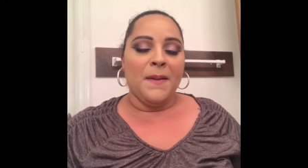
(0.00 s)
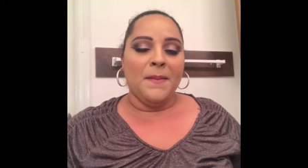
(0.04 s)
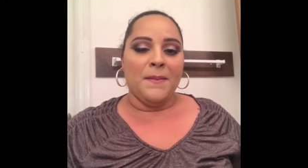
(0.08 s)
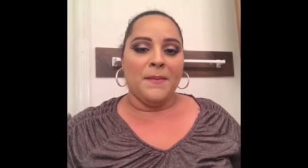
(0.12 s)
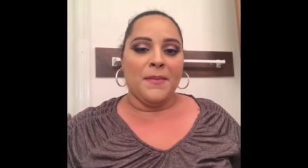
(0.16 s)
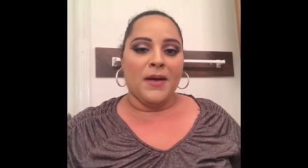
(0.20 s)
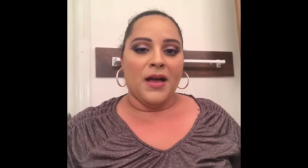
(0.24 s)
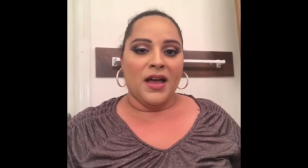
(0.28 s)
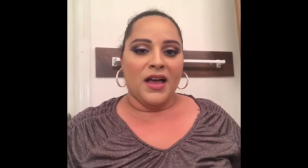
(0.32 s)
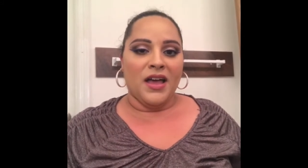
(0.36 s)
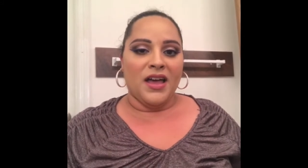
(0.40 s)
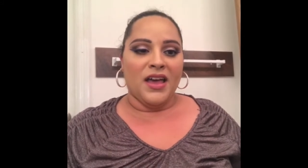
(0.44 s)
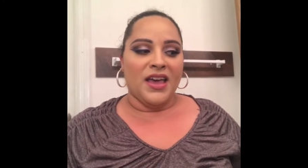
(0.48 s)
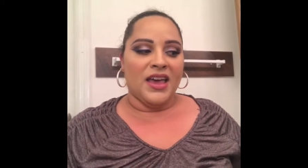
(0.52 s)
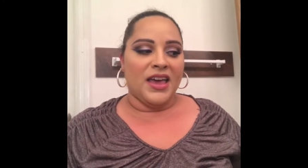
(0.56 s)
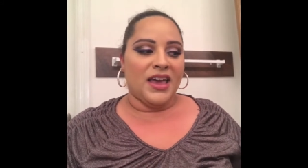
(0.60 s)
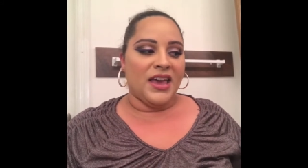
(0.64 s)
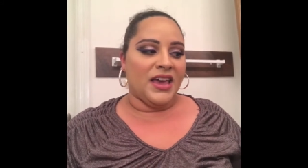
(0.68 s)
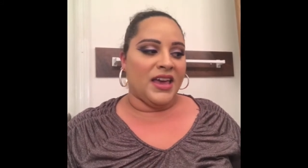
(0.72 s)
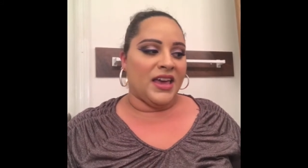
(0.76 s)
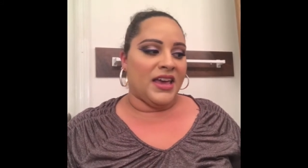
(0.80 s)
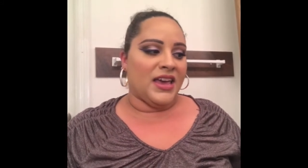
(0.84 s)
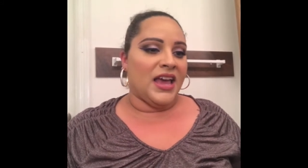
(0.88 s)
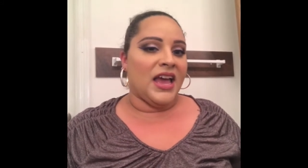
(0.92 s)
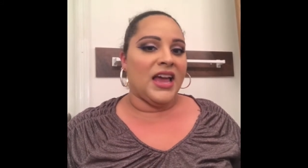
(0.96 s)

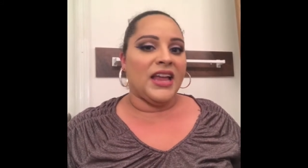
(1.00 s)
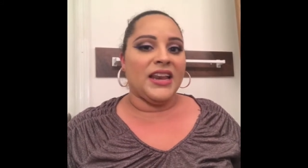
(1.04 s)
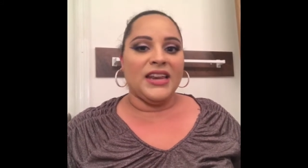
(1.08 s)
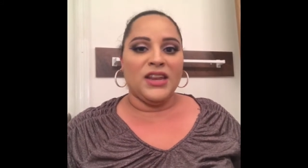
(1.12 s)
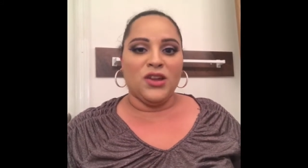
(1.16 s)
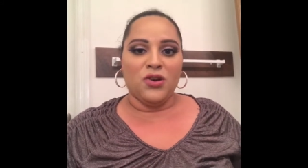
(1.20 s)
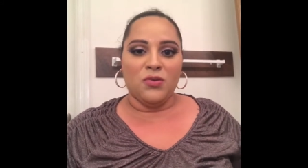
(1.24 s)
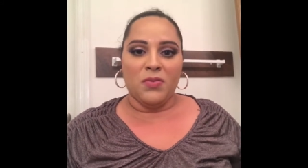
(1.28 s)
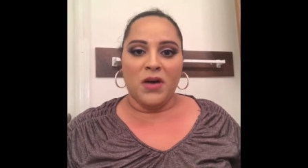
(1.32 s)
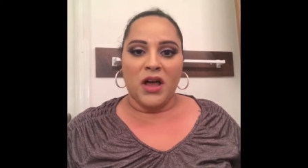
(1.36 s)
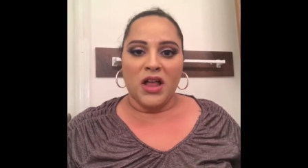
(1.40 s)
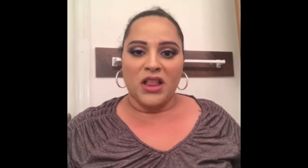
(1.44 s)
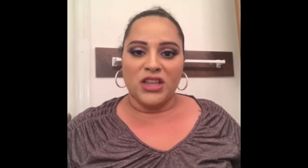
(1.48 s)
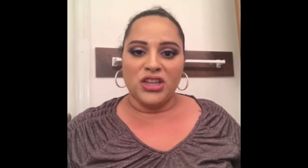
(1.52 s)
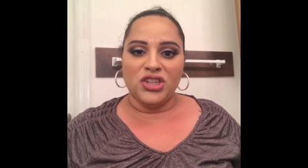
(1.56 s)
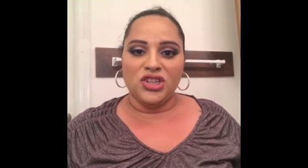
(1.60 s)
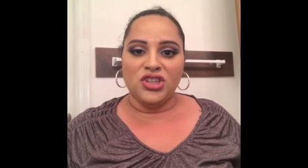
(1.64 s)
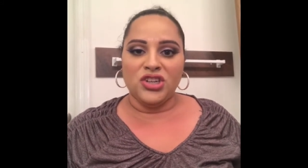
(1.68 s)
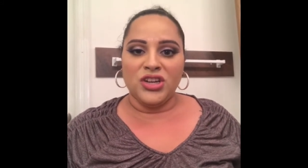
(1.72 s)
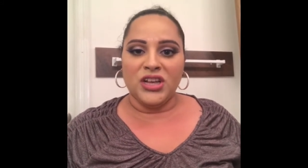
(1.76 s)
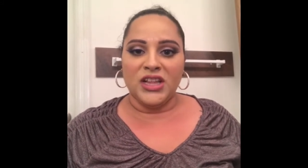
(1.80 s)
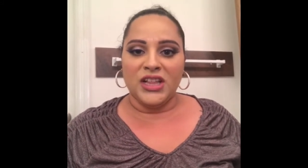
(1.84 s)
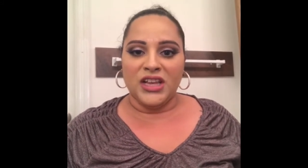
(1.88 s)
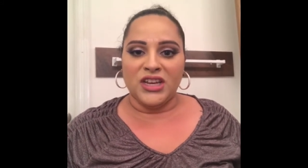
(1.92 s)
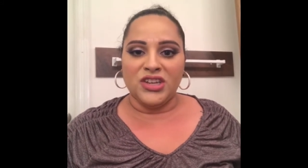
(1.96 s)
my nail polish
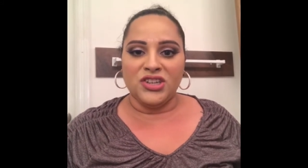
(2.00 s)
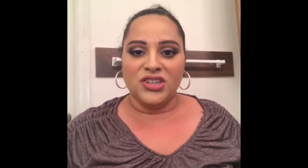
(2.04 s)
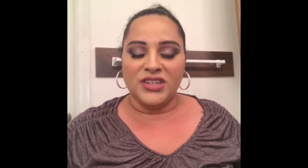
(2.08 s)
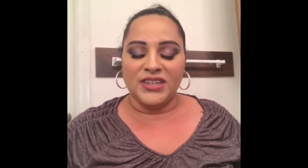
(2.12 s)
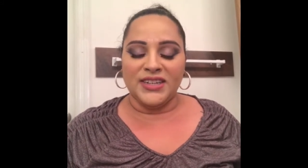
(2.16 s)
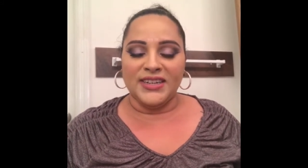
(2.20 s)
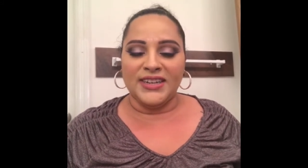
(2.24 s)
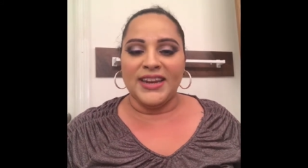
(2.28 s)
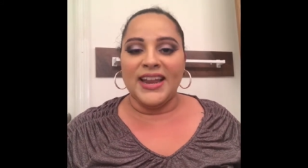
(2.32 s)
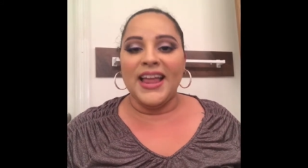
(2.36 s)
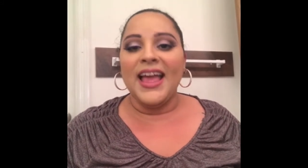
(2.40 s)
collection.